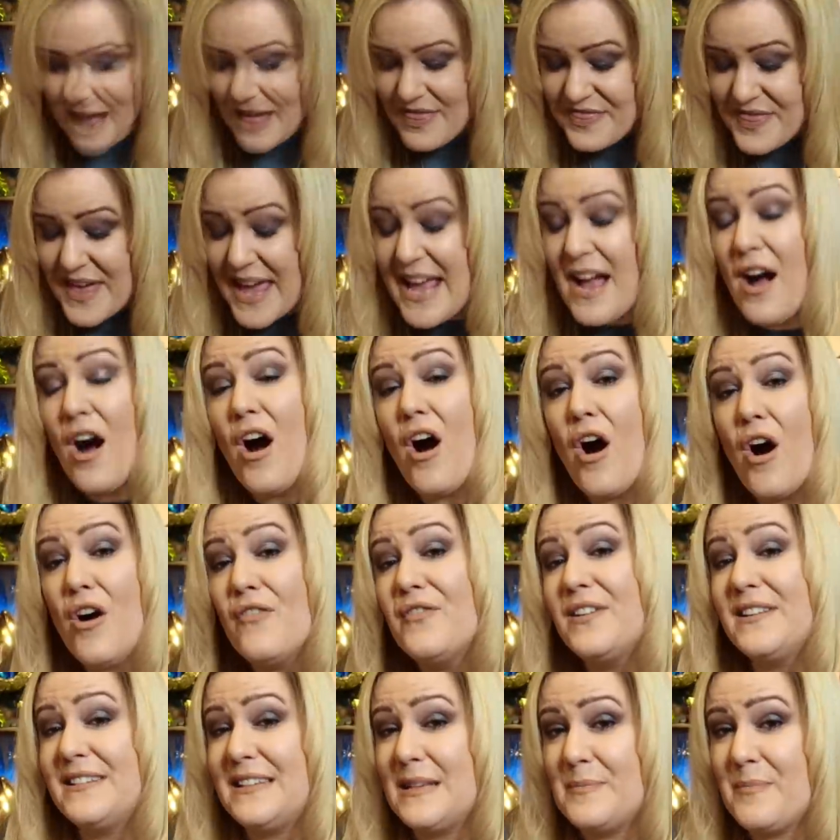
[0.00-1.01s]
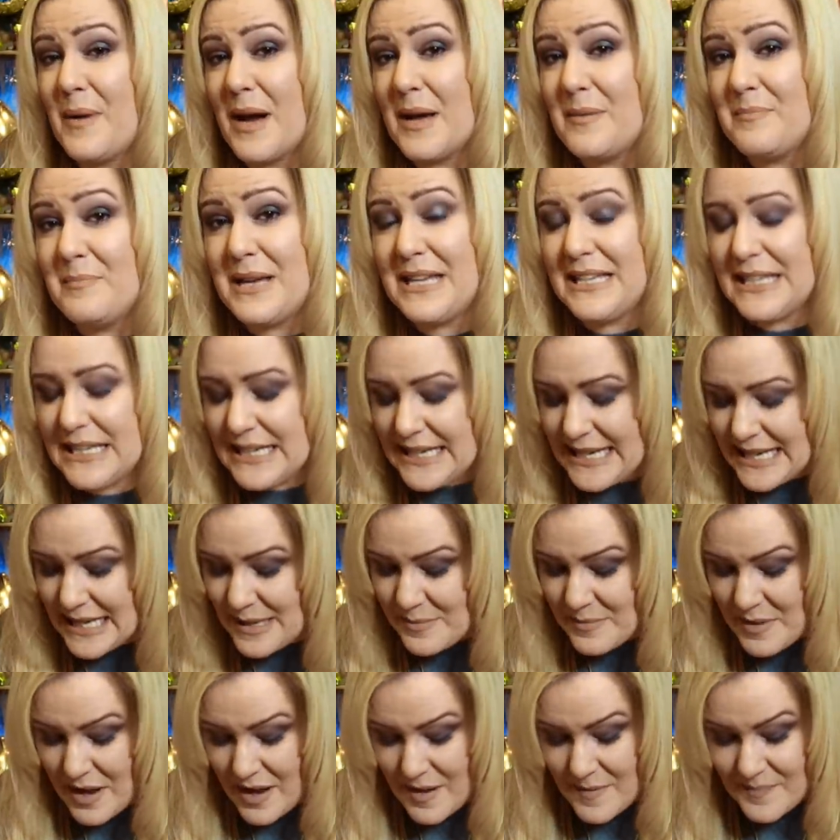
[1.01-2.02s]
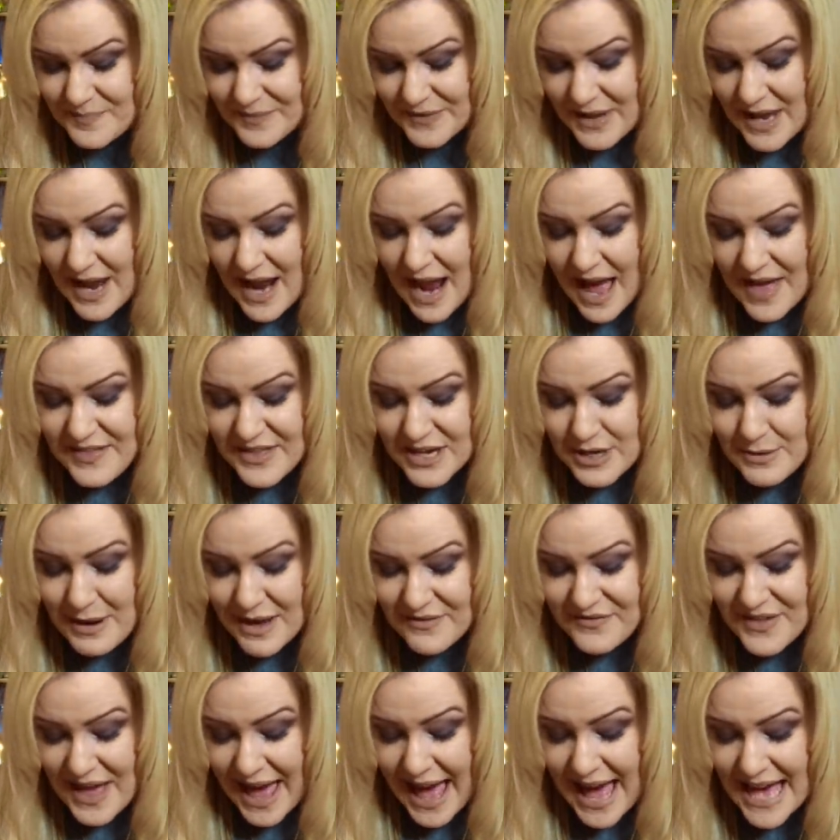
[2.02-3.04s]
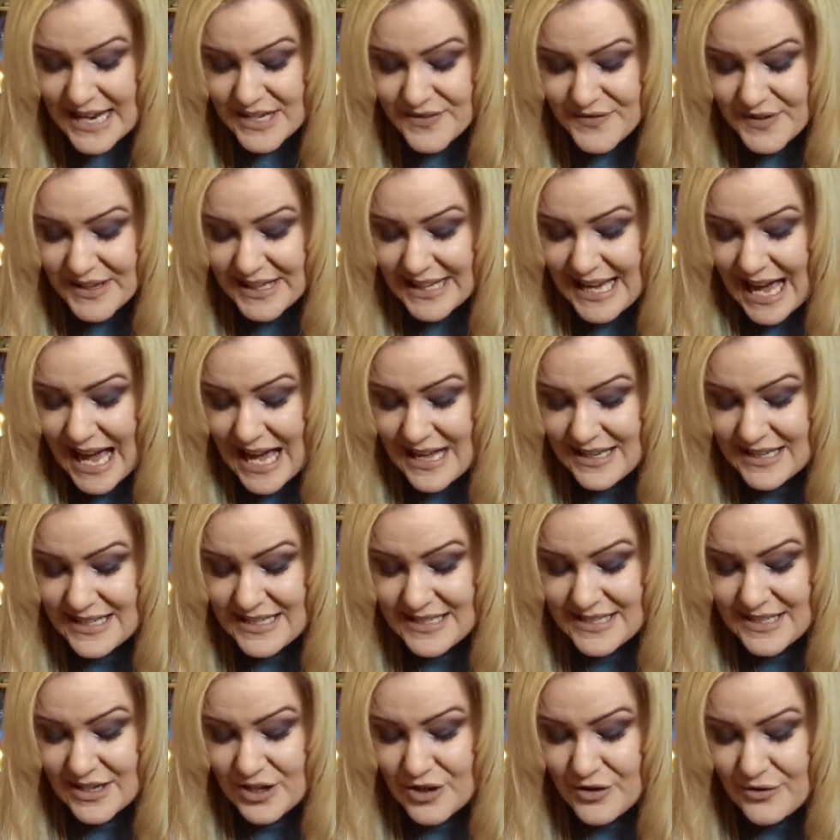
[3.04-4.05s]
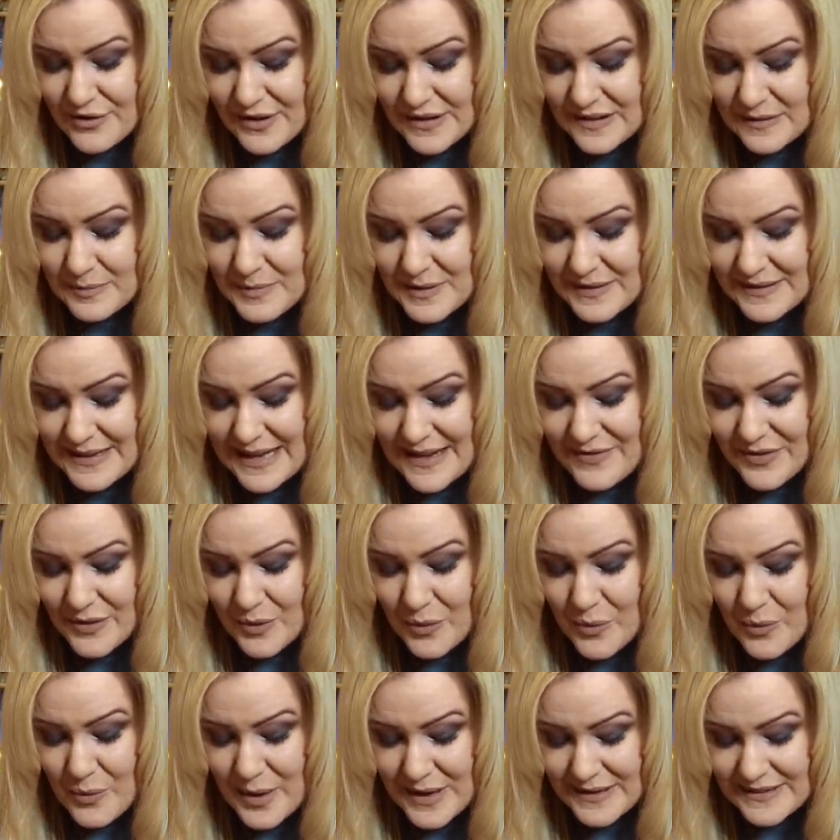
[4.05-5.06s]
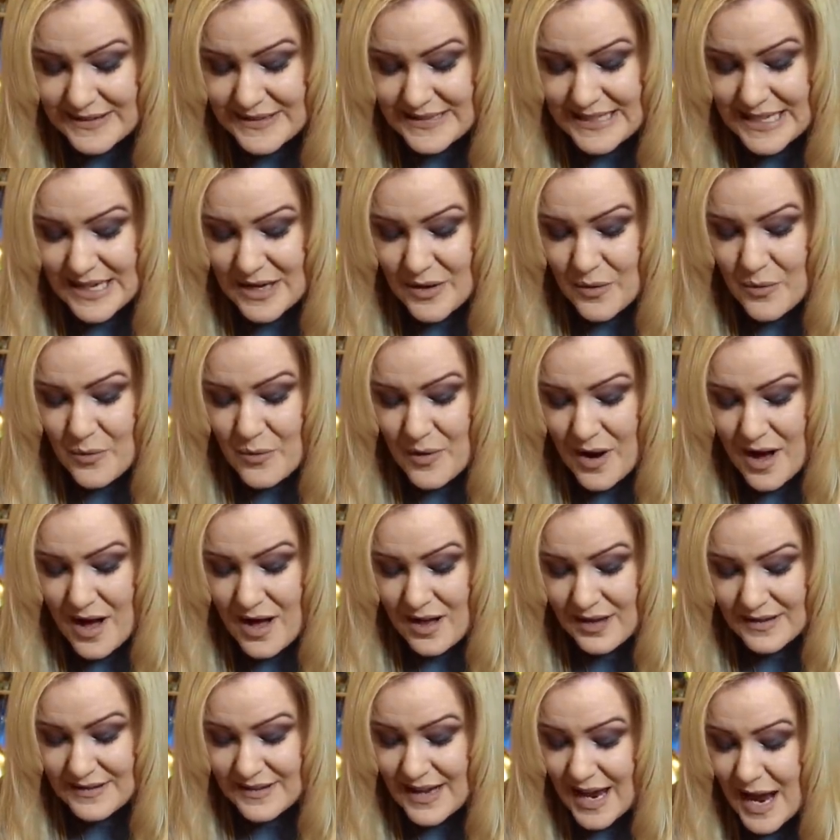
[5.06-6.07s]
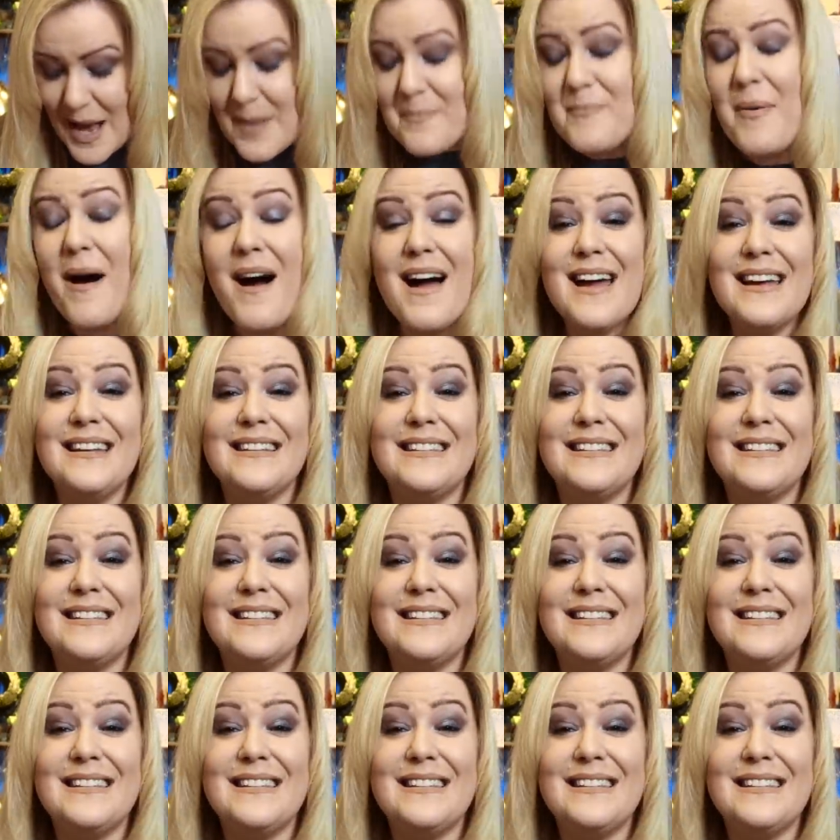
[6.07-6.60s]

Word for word: And they are obviously by MinaLima. And then you have the Advent Calendar, Christmas in the Wizarding World by